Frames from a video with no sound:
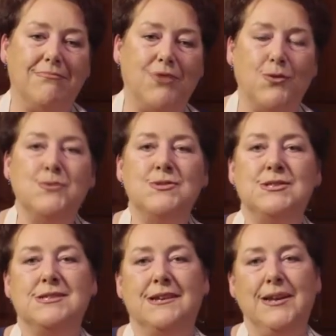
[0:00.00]

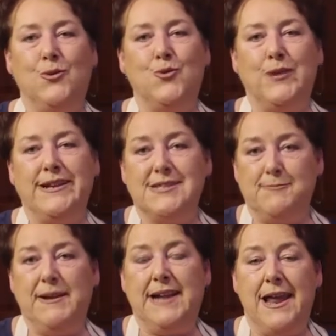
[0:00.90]
those little cookies
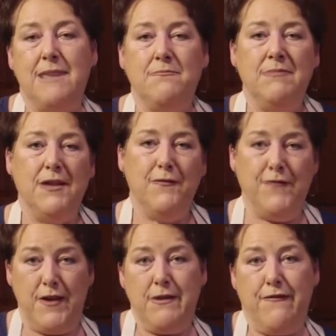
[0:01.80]
became
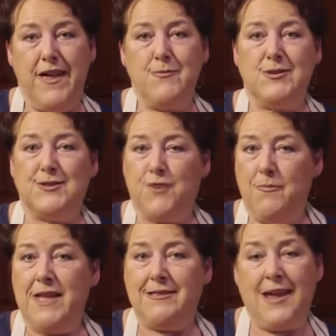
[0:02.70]
very famous
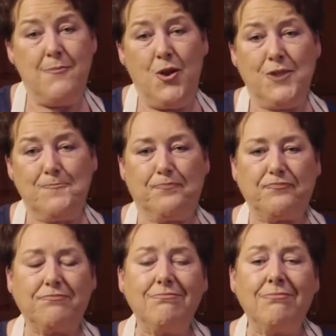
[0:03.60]
from that time on.
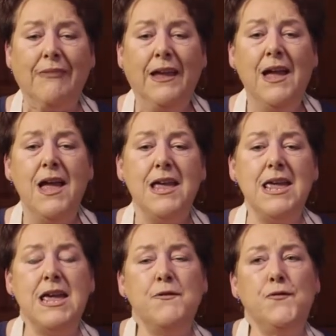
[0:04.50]

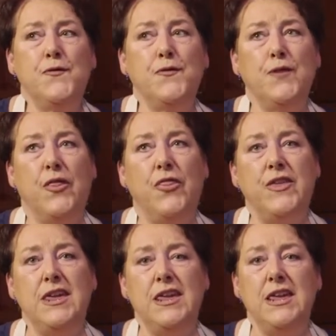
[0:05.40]
If
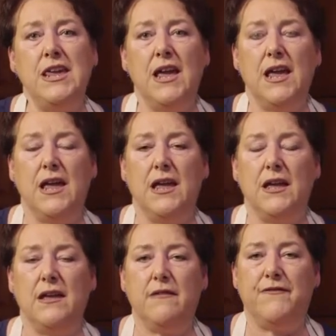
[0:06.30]
the
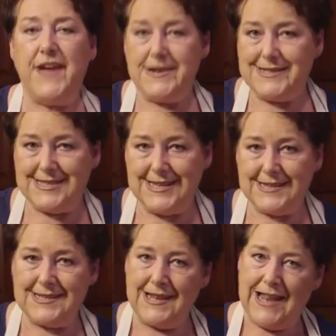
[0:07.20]

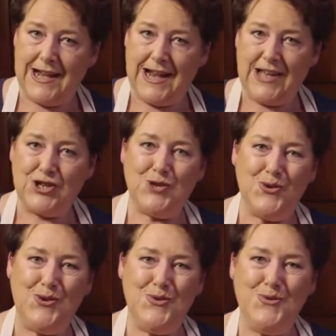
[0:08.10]
financiers, like I
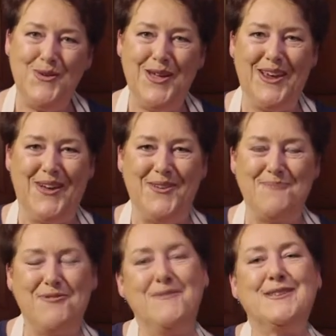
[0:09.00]
showed you on a
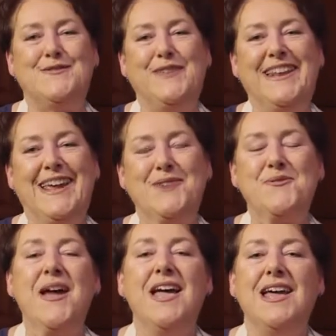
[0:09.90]
previous
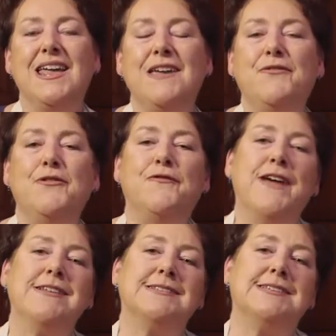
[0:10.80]
video, if the
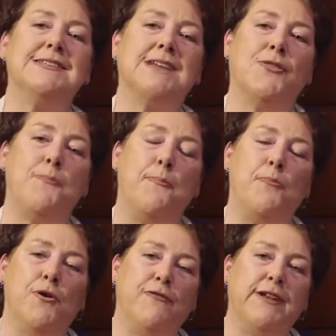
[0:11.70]
financiers are the
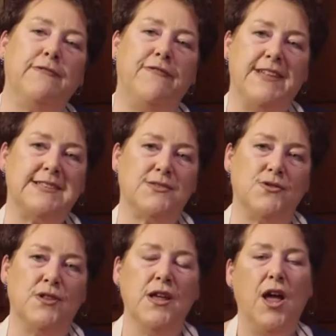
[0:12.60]
perfect
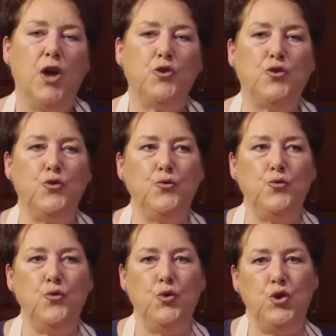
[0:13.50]
vessel
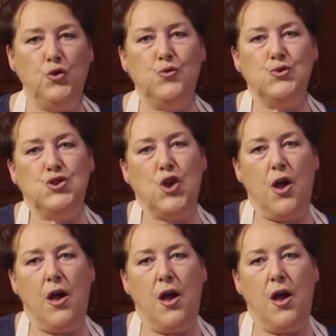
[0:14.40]
to use